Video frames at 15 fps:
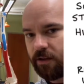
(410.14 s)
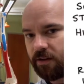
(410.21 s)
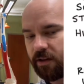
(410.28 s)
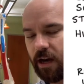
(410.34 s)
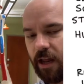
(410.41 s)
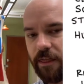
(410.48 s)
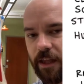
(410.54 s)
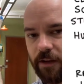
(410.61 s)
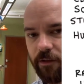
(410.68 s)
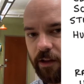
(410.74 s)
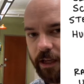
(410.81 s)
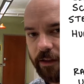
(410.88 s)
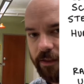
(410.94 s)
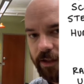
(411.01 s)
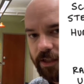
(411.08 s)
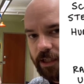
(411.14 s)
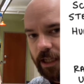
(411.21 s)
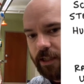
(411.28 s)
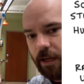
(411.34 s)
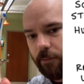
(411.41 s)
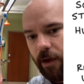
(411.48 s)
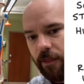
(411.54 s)
And I think of it like this. I
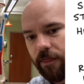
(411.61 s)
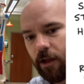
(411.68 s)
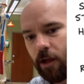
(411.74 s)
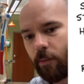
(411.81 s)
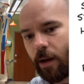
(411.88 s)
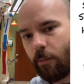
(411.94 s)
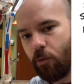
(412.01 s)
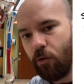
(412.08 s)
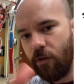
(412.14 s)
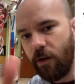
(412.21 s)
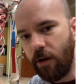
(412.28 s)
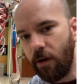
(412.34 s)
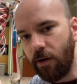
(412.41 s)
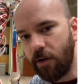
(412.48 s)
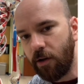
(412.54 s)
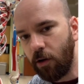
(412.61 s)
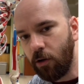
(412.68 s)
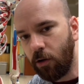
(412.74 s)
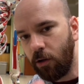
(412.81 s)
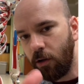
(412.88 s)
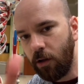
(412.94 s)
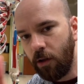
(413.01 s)
take my thumb and I move it in a
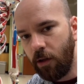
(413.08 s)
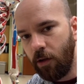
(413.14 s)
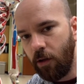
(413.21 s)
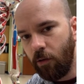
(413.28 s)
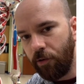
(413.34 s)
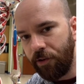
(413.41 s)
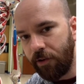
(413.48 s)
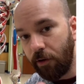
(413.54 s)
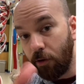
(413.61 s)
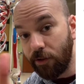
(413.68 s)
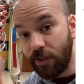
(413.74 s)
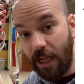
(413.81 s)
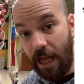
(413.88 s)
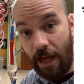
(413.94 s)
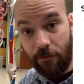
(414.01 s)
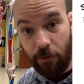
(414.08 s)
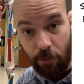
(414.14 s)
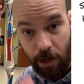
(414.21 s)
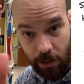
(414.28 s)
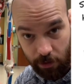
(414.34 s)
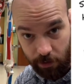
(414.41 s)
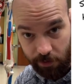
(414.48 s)
circle. Well, circles have a
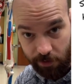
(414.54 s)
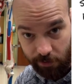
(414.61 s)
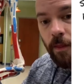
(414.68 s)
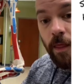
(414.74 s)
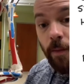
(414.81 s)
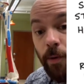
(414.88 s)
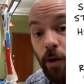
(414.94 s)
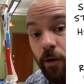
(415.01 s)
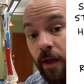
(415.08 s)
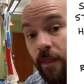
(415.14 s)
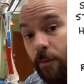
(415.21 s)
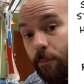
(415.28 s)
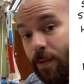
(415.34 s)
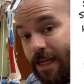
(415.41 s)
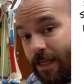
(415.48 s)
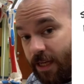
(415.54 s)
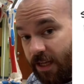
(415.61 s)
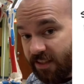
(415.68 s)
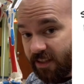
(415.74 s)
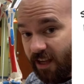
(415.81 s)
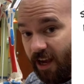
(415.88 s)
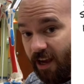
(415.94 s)
radius. The bone on the pinky
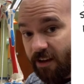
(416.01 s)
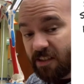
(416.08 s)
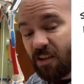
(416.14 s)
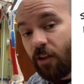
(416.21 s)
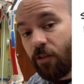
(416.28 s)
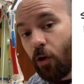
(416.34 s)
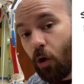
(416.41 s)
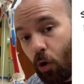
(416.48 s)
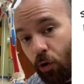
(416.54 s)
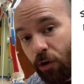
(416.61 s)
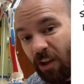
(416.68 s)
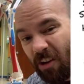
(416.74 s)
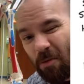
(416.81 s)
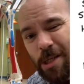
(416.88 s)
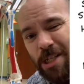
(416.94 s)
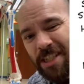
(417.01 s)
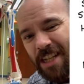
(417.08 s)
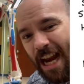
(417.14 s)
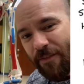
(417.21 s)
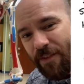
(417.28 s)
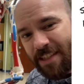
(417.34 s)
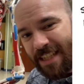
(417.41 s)
side is called the ulna, which is kind
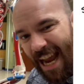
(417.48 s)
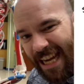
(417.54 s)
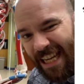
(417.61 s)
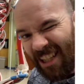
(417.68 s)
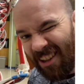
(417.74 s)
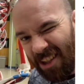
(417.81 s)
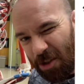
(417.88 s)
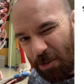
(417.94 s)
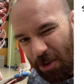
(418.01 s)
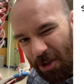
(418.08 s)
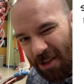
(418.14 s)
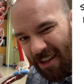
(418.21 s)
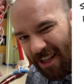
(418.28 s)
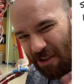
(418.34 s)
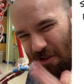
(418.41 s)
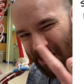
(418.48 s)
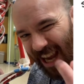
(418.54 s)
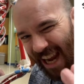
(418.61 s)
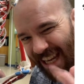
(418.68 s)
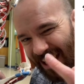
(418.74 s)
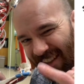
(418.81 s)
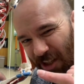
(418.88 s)
of a tiny little word, like your
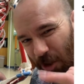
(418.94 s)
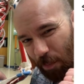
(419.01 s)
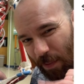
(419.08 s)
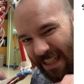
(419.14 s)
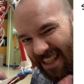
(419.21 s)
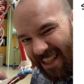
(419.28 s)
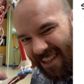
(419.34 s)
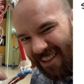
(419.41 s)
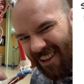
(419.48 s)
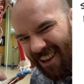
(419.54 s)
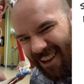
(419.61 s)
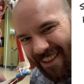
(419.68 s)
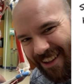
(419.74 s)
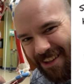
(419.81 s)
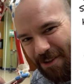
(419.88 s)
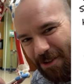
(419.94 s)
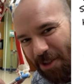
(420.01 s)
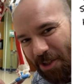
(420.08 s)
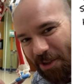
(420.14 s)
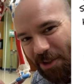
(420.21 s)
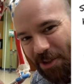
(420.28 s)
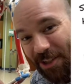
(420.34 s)
tiny little pinky. Oh, the cute
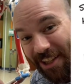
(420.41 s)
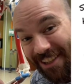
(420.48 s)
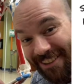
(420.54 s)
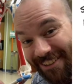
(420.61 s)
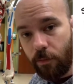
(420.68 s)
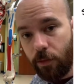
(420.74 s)
little ulna.